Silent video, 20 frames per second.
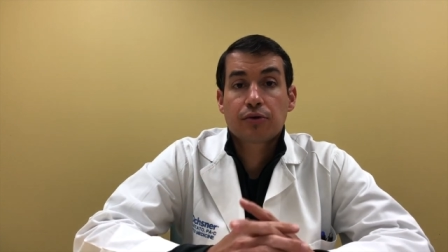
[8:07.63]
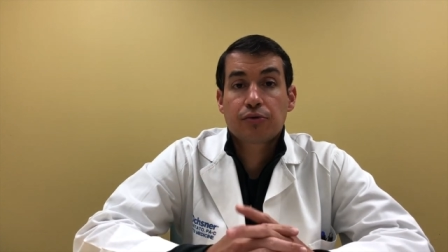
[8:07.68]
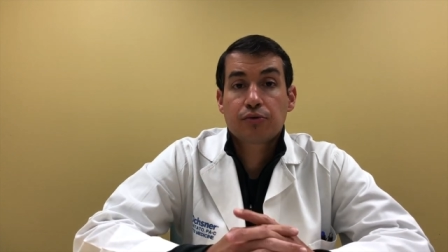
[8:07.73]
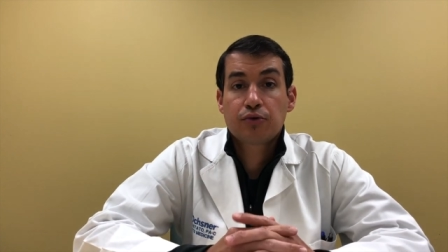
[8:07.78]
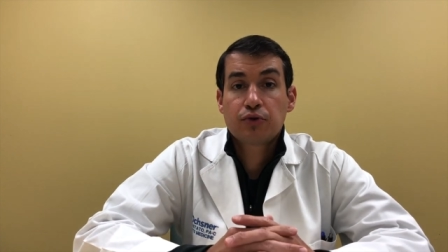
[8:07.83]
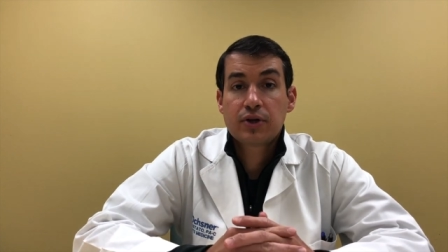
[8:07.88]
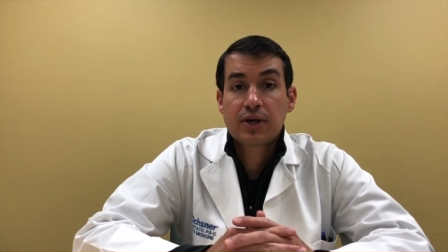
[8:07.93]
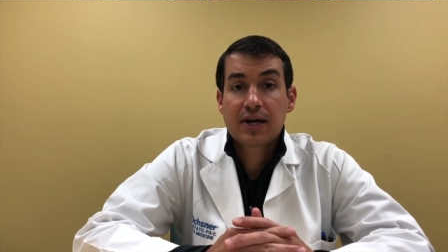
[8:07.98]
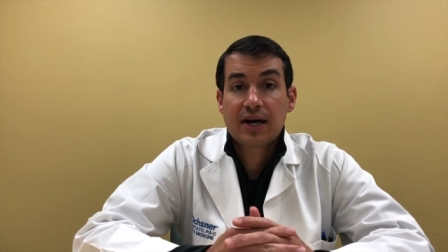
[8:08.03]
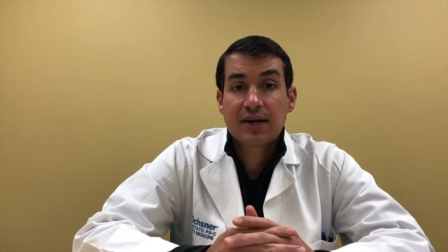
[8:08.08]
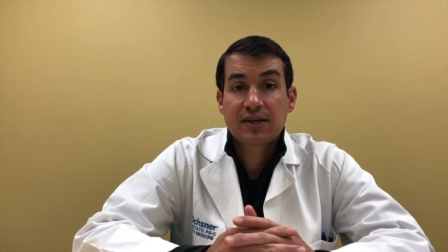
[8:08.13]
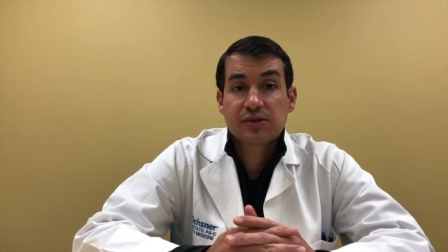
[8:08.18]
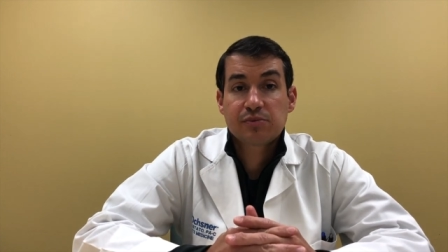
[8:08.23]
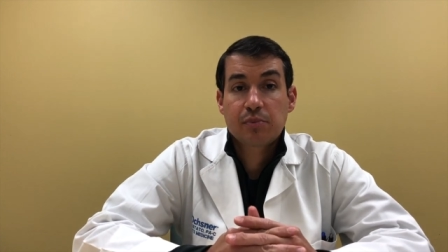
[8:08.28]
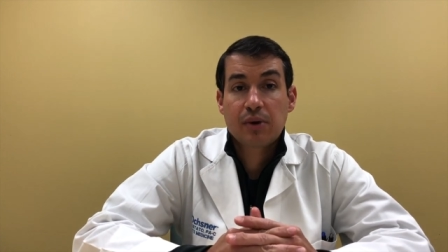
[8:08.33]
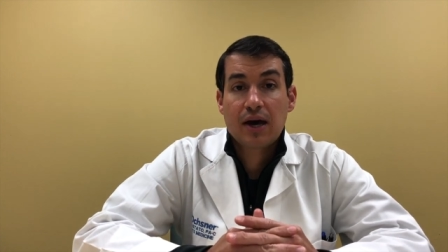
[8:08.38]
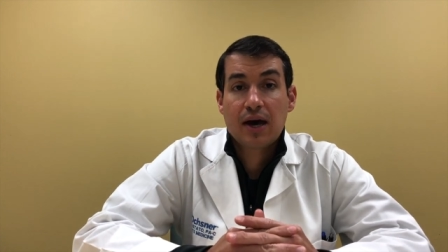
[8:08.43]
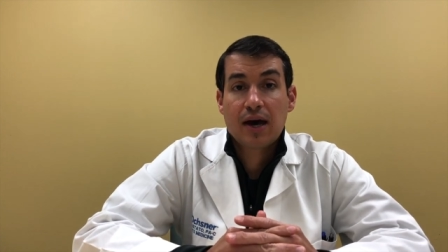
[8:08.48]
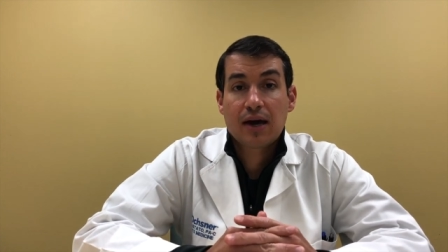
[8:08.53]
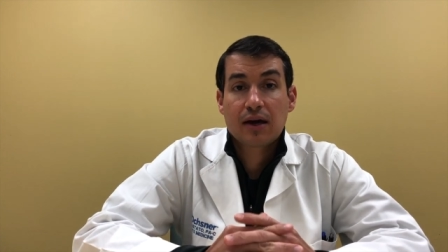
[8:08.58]
through the ice
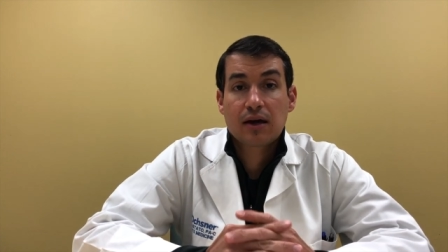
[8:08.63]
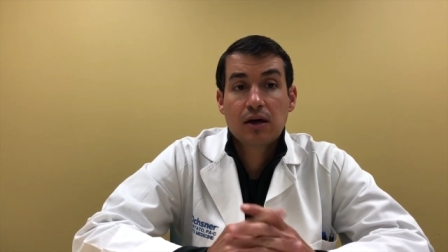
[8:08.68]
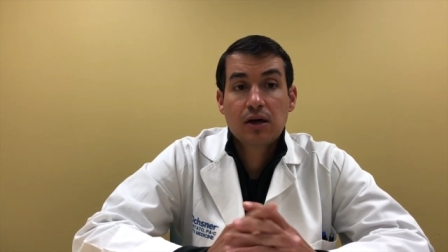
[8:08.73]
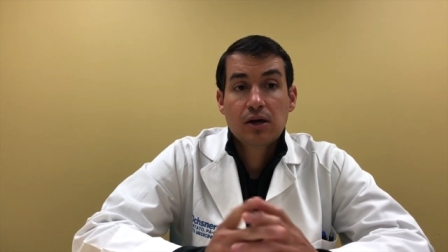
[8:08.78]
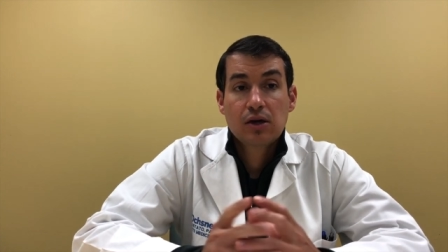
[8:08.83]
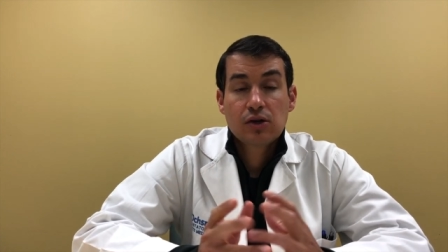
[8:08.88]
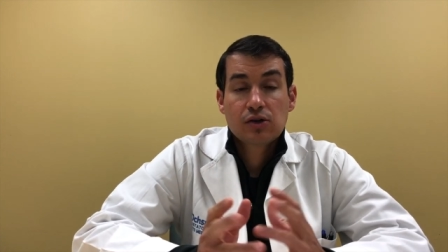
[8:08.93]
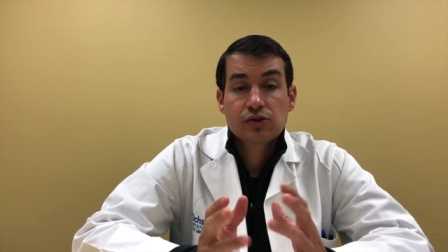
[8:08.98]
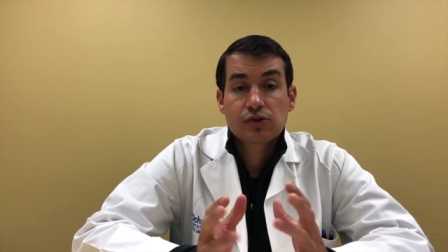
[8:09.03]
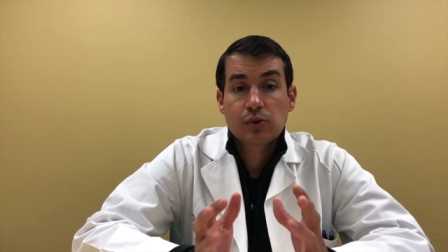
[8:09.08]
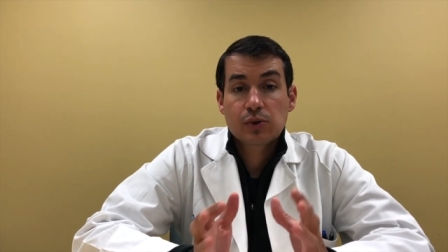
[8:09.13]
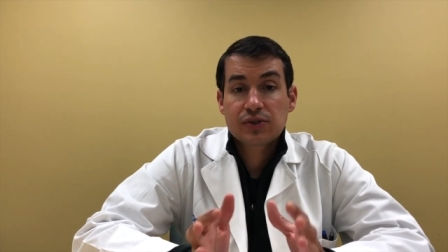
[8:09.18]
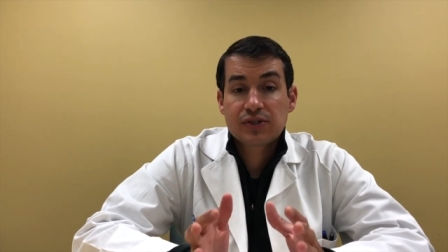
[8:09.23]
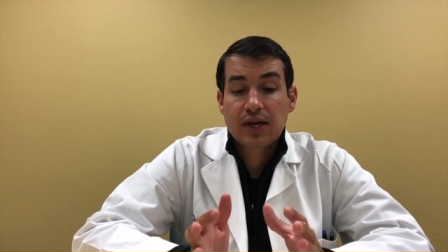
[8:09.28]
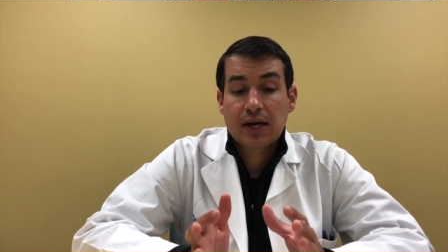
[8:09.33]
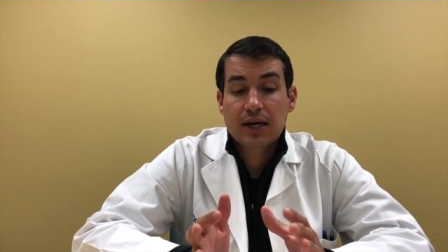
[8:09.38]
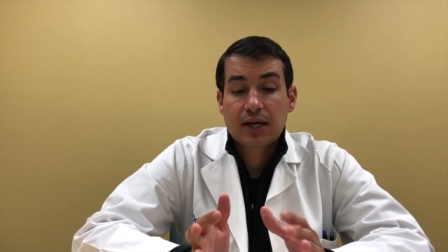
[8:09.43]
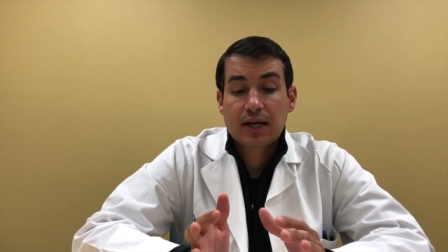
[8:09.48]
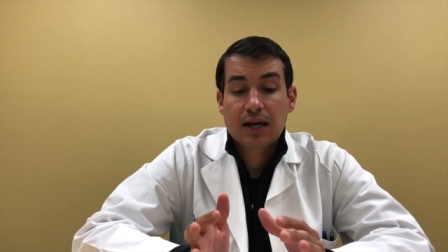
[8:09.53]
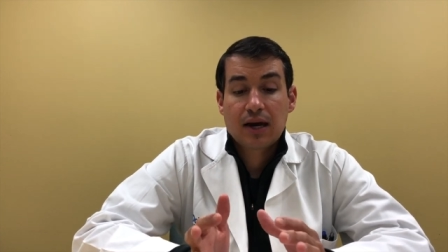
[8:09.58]
pack. So it's
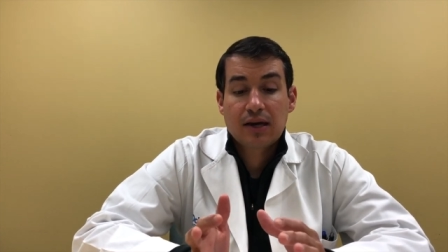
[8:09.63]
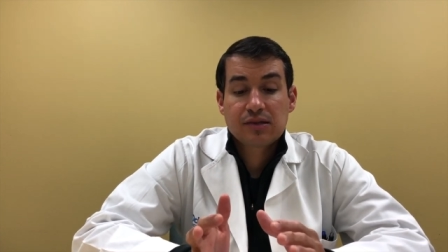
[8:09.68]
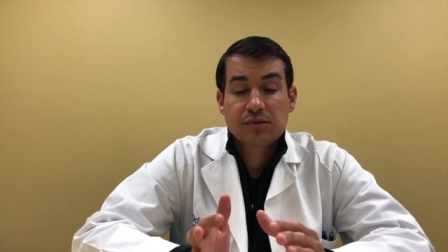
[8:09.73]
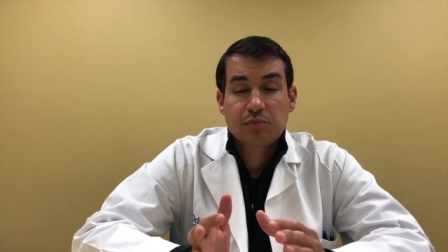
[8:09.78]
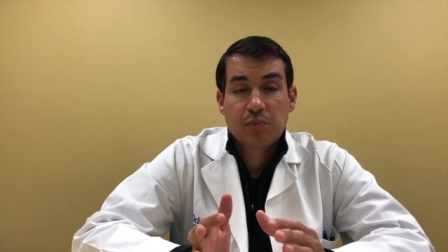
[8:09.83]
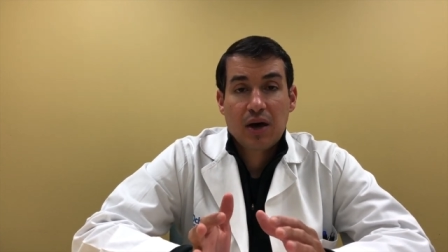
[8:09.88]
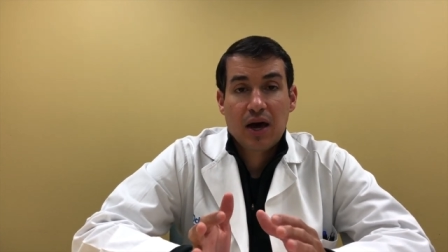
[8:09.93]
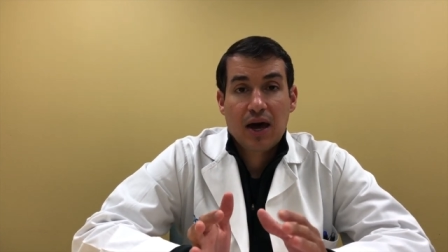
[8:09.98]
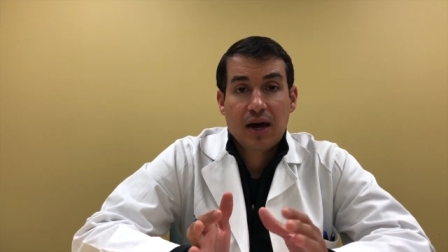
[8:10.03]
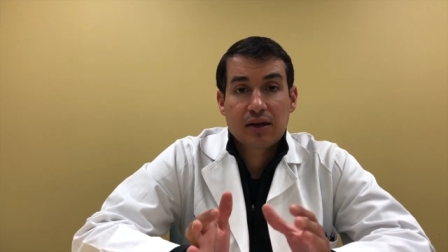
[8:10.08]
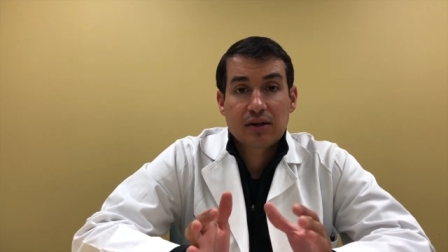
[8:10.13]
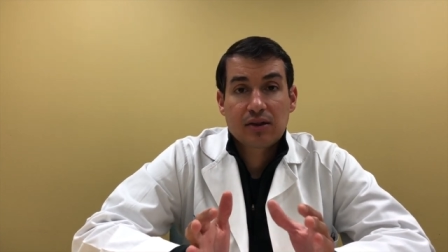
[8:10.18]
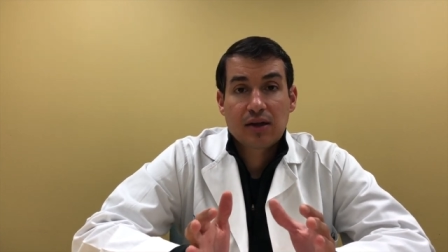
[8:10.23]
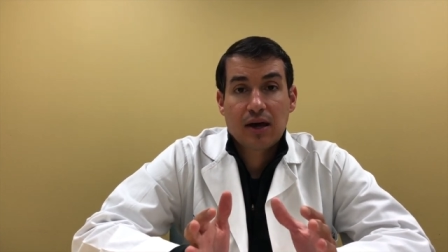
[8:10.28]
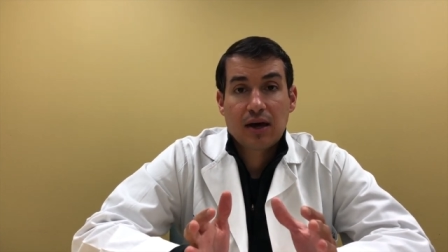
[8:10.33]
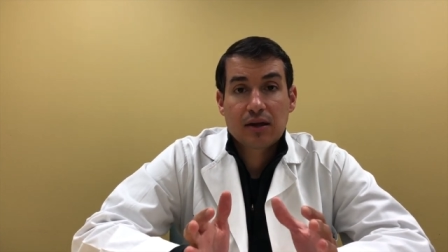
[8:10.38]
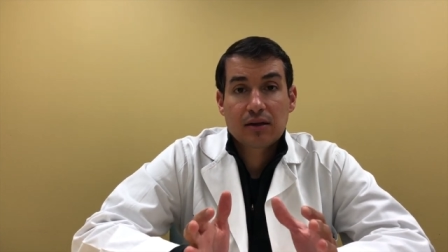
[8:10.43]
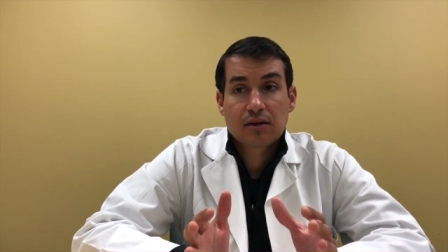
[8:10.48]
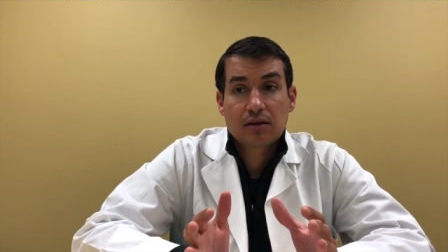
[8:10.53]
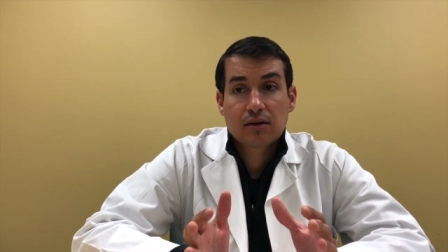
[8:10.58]
like an ice pack
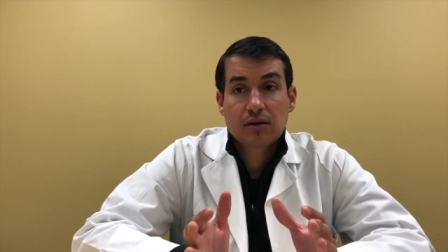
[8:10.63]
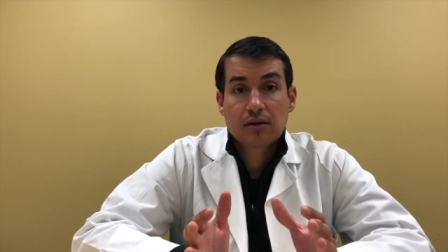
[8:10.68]
that